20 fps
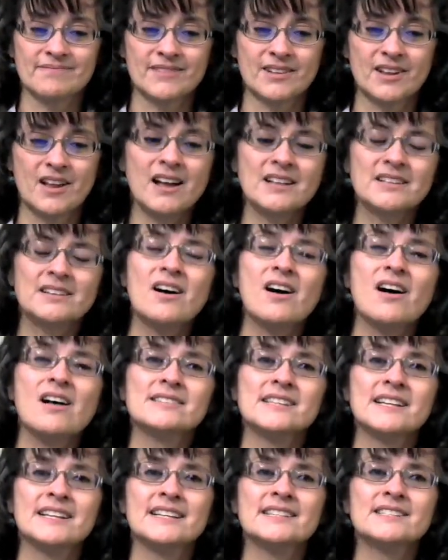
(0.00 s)
God
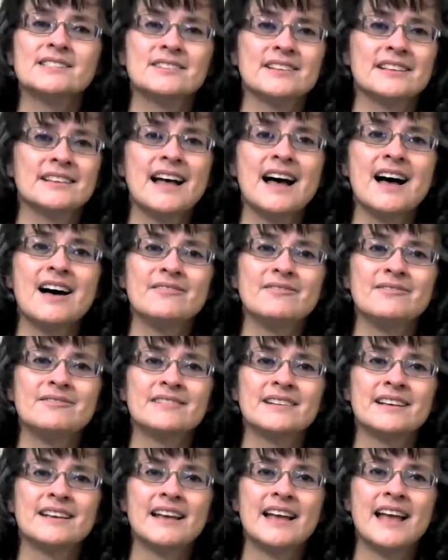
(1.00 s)
calls on us to love
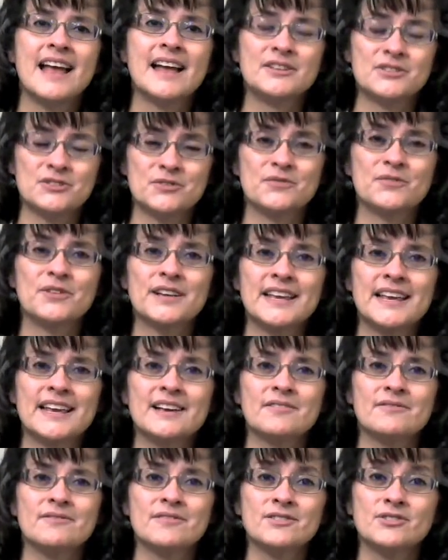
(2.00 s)
and to
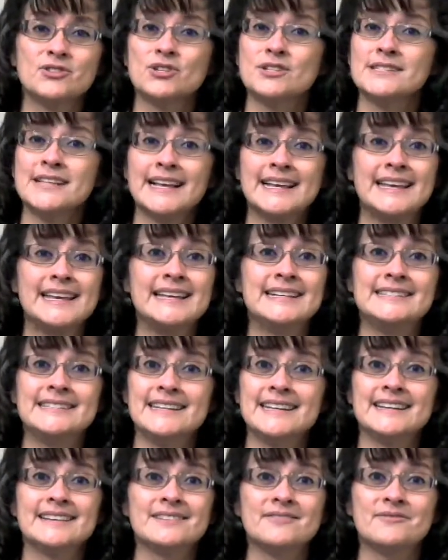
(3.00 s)
forgive, just like He
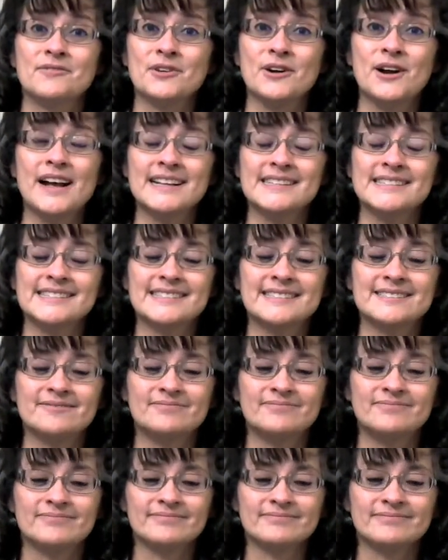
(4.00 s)
did for us.
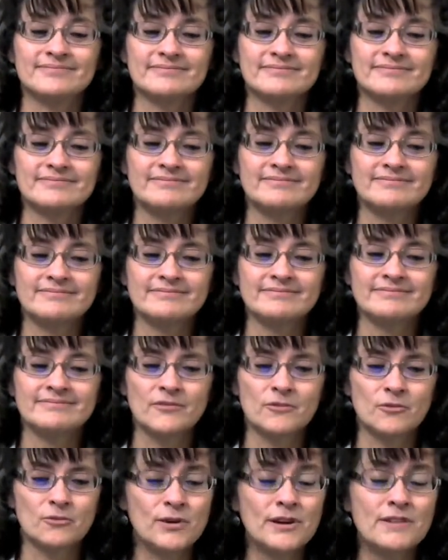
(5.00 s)

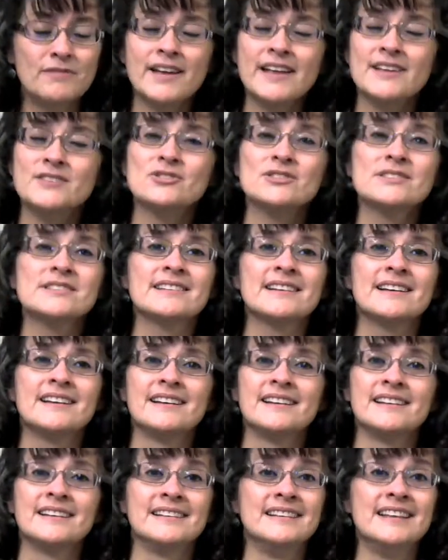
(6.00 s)
Revenge is
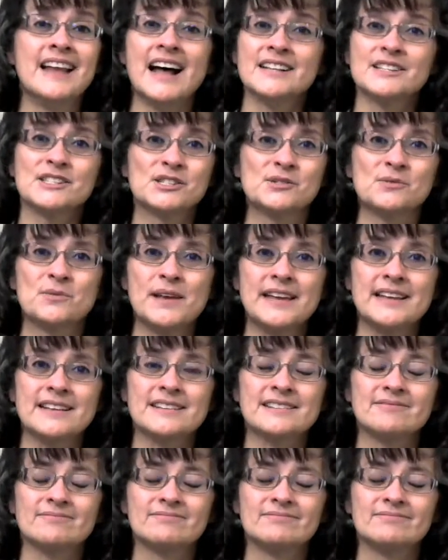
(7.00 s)
not sweet.